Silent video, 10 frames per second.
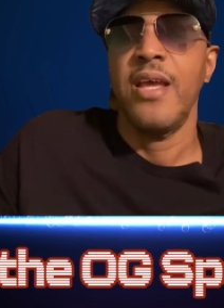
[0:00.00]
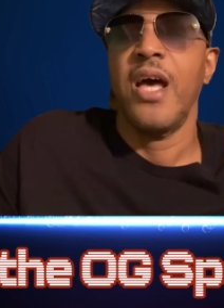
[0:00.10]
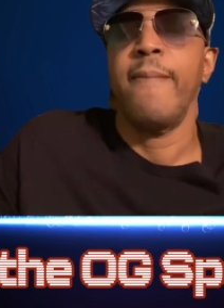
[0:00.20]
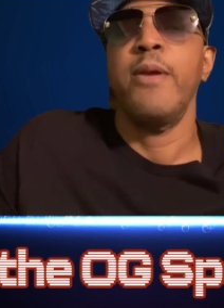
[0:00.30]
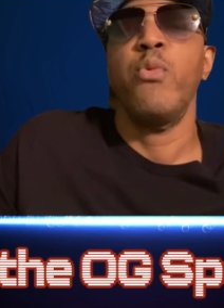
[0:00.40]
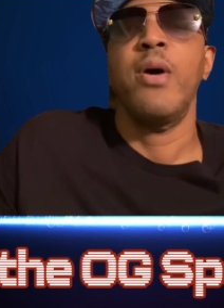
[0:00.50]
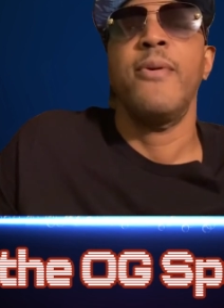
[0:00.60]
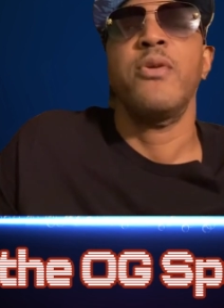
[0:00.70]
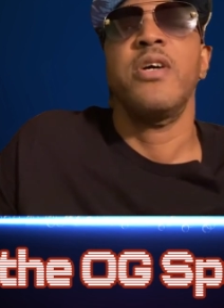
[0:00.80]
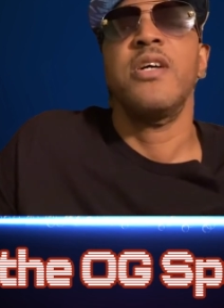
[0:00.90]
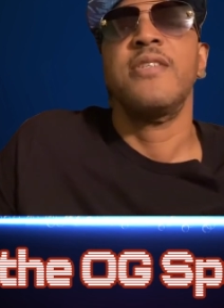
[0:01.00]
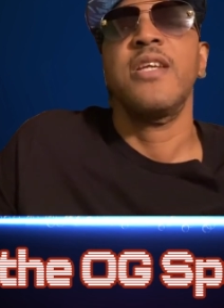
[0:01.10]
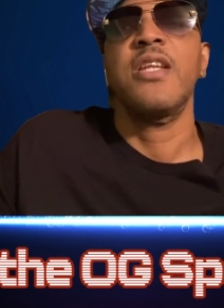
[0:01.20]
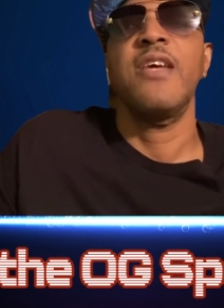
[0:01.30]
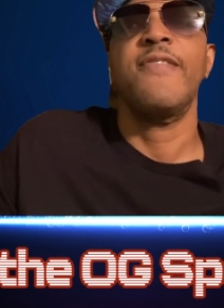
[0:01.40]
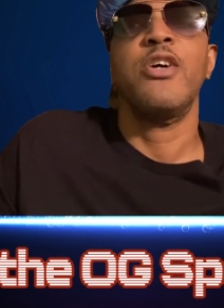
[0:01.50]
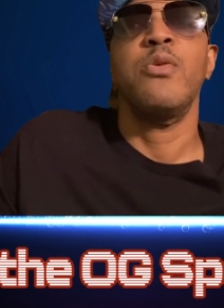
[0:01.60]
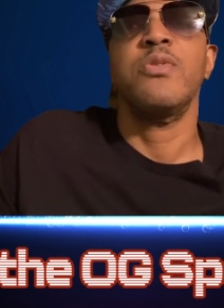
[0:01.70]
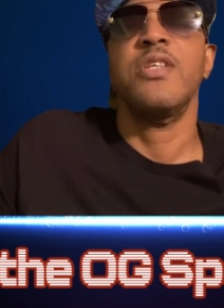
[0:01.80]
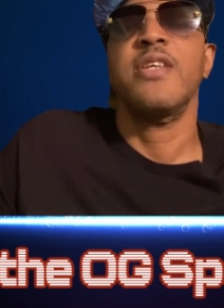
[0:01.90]
I mean, boy, Bo Dunn taking in for
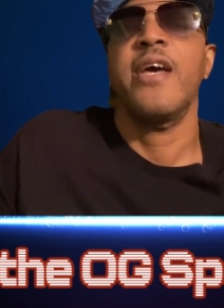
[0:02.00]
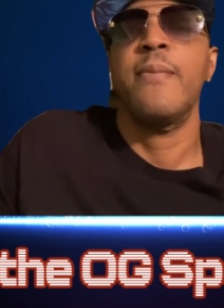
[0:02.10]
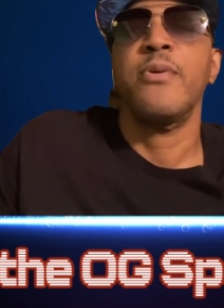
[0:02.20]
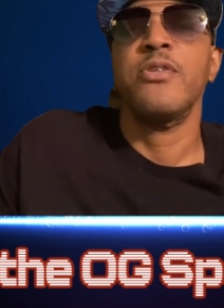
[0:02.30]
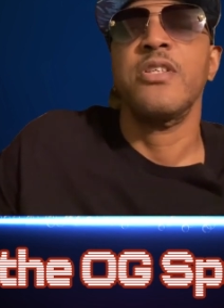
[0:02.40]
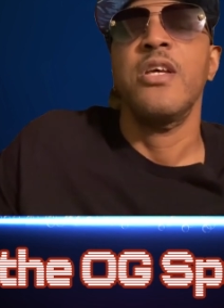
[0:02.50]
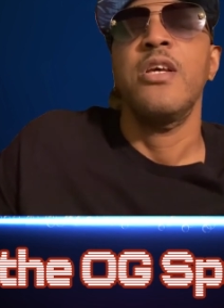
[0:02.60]
OG Cappers.